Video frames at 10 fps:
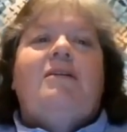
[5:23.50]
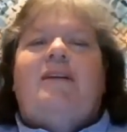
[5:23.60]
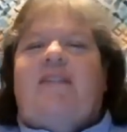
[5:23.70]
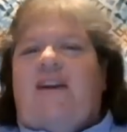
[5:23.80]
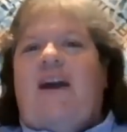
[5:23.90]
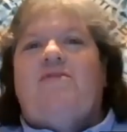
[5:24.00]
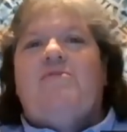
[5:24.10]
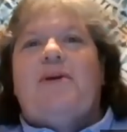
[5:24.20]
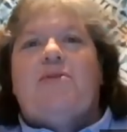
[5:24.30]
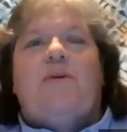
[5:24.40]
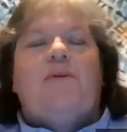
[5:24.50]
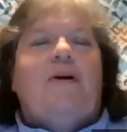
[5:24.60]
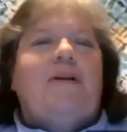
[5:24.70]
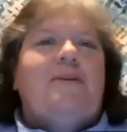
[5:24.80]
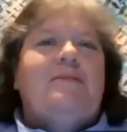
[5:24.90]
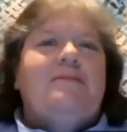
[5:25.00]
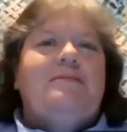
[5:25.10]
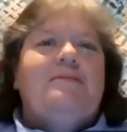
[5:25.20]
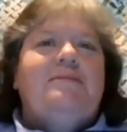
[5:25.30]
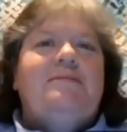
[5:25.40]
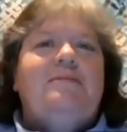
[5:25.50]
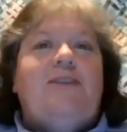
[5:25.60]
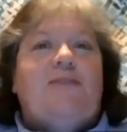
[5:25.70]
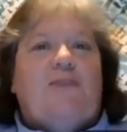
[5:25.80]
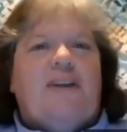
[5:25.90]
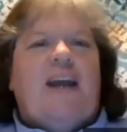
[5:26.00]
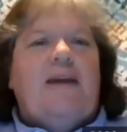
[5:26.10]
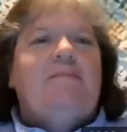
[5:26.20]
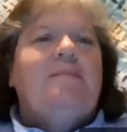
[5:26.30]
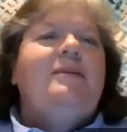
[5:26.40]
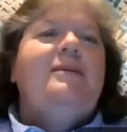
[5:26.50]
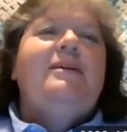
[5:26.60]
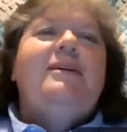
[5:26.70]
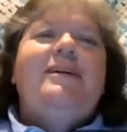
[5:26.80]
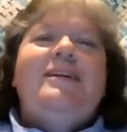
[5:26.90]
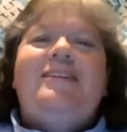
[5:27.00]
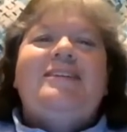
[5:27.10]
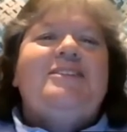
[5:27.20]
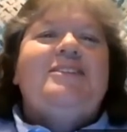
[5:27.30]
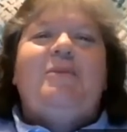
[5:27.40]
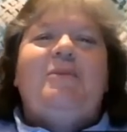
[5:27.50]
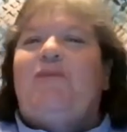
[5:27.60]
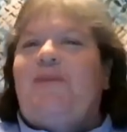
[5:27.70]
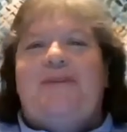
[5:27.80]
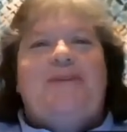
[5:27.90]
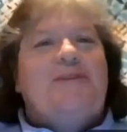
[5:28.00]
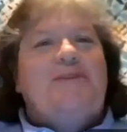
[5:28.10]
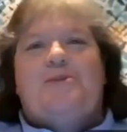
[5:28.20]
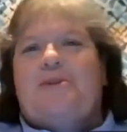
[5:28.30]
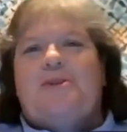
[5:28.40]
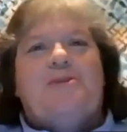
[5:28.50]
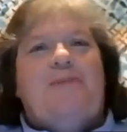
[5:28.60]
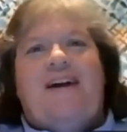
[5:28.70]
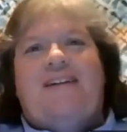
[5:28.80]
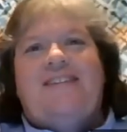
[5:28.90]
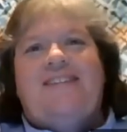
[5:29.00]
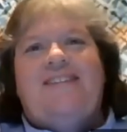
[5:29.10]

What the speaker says: and you have beer thrown on you, different game, you could still perform your duties with a smile.